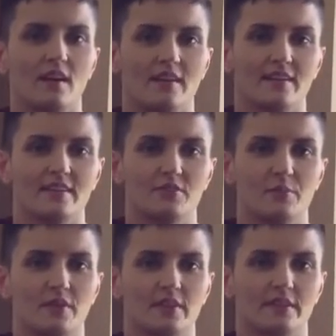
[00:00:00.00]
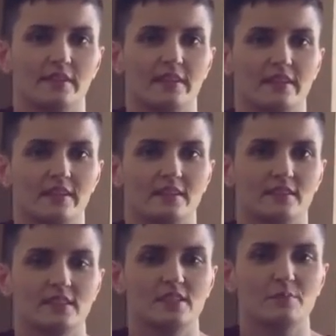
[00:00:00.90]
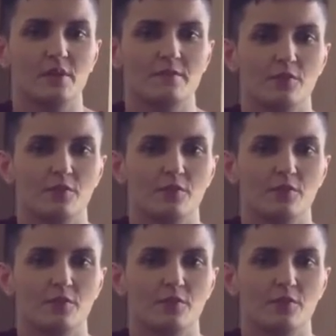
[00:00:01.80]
Hi everybody, uh, this is my